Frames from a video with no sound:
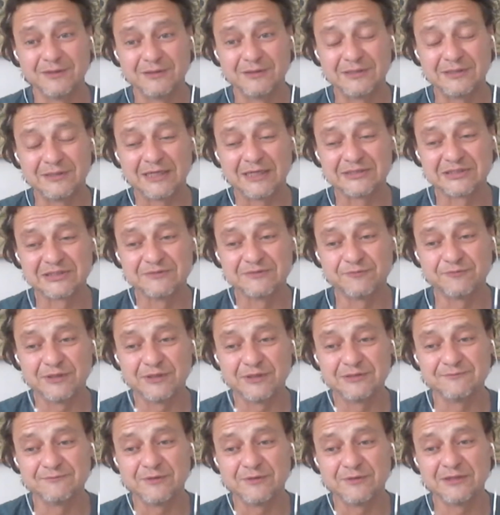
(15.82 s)
That's the
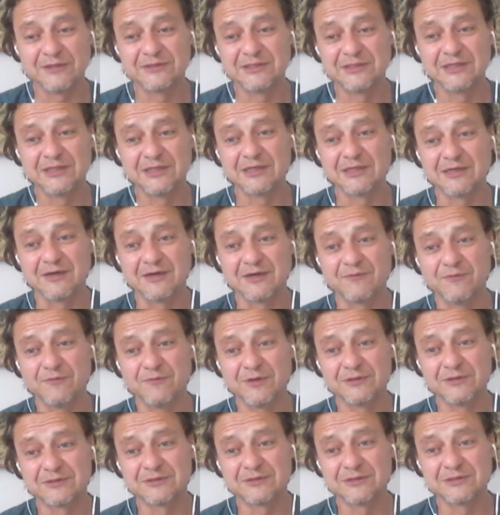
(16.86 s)
one thing I
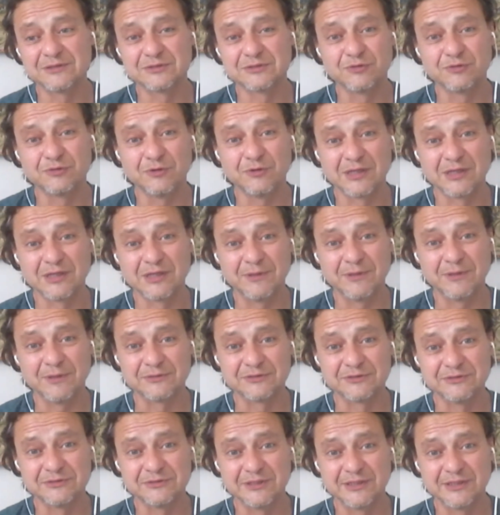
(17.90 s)
want to talk about
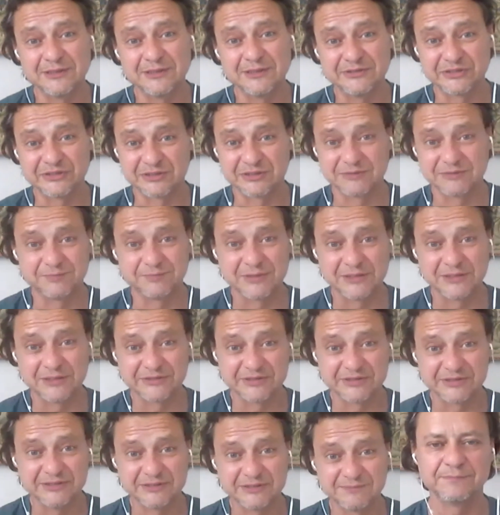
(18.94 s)
today is the
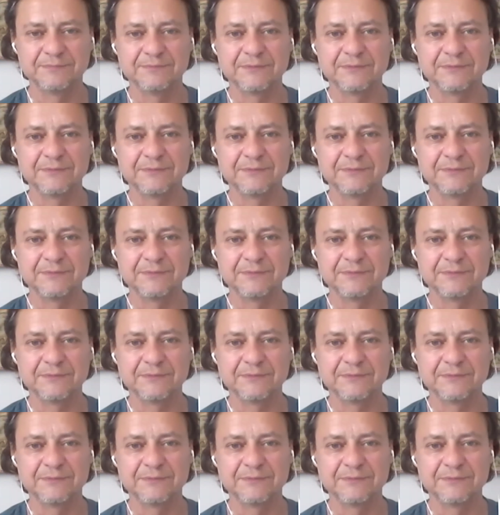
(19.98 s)
presence.